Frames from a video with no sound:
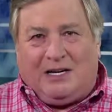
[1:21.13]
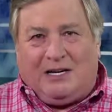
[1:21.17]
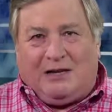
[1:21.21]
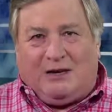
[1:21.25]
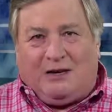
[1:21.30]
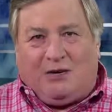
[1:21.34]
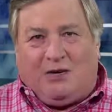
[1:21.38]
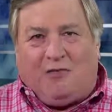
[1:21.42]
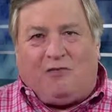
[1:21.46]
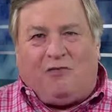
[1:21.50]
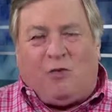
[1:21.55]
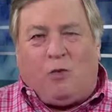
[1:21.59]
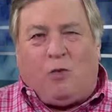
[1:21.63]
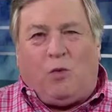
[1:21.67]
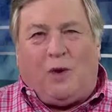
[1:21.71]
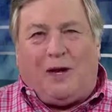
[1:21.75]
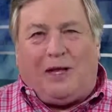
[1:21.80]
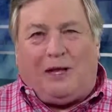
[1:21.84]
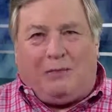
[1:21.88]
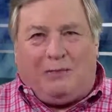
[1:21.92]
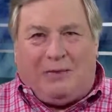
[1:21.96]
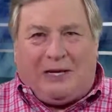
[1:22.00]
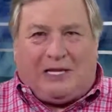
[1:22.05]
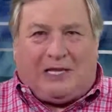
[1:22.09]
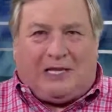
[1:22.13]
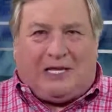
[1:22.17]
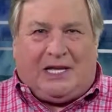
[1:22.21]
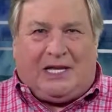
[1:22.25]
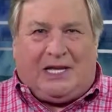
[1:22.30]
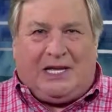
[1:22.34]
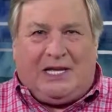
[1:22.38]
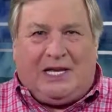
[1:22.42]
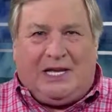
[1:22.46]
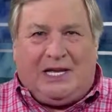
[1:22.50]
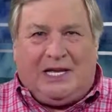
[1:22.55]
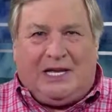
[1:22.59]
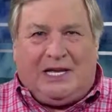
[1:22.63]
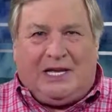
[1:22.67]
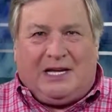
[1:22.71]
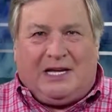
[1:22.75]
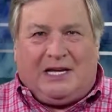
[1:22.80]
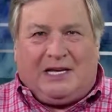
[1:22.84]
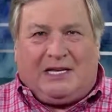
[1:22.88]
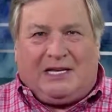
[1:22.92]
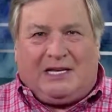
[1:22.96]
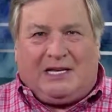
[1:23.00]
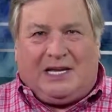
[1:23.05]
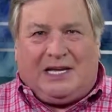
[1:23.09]
Overwhelmingly,
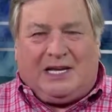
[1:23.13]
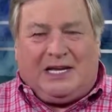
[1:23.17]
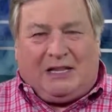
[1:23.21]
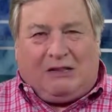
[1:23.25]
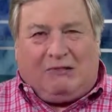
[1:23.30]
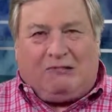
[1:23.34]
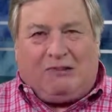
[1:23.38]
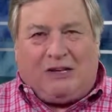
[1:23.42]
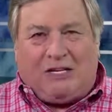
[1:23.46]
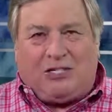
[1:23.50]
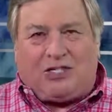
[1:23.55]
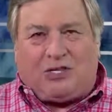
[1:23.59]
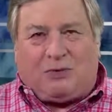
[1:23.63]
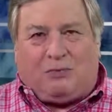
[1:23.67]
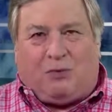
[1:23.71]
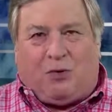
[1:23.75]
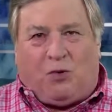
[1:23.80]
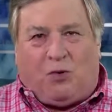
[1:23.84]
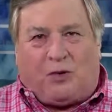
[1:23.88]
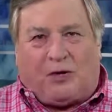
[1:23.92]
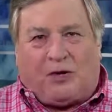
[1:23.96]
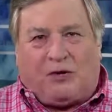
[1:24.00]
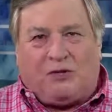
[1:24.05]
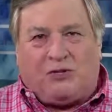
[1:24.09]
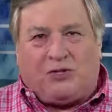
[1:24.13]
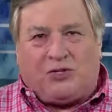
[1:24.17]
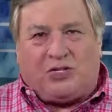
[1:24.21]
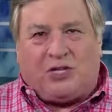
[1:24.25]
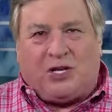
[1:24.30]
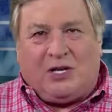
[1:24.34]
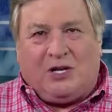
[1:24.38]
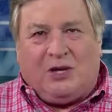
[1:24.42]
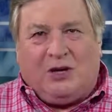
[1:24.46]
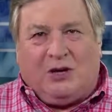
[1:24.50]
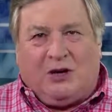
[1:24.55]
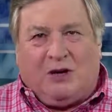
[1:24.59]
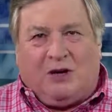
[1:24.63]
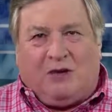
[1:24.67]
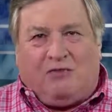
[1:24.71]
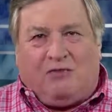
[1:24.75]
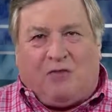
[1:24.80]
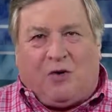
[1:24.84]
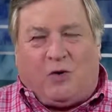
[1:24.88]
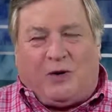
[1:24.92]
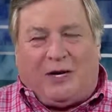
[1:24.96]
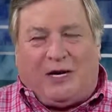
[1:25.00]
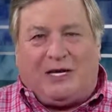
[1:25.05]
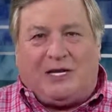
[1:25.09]
Hillary supporters are
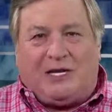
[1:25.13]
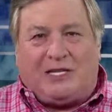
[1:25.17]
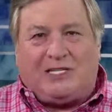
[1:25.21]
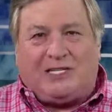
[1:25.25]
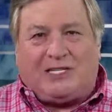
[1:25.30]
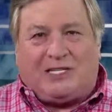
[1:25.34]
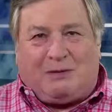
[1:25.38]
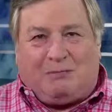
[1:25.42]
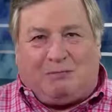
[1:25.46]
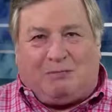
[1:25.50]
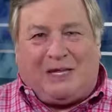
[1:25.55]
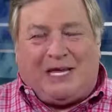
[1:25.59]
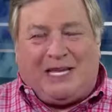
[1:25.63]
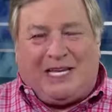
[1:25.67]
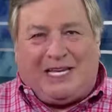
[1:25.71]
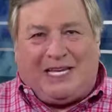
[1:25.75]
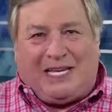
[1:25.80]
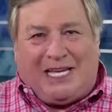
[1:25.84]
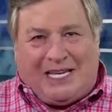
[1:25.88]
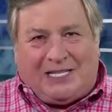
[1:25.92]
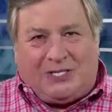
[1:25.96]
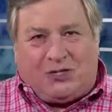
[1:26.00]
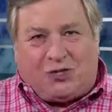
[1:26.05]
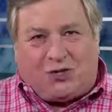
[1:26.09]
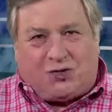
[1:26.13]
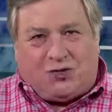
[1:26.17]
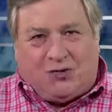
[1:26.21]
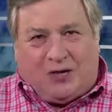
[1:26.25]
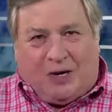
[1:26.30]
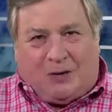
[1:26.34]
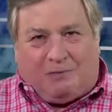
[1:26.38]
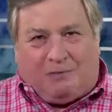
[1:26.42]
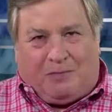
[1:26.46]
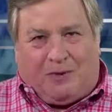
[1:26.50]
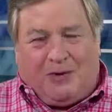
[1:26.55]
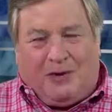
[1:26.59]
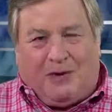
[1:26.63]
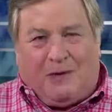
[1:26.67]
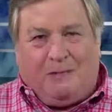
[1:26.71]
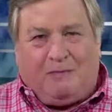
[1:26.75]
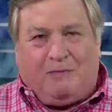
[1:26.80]
voting simply against Trump.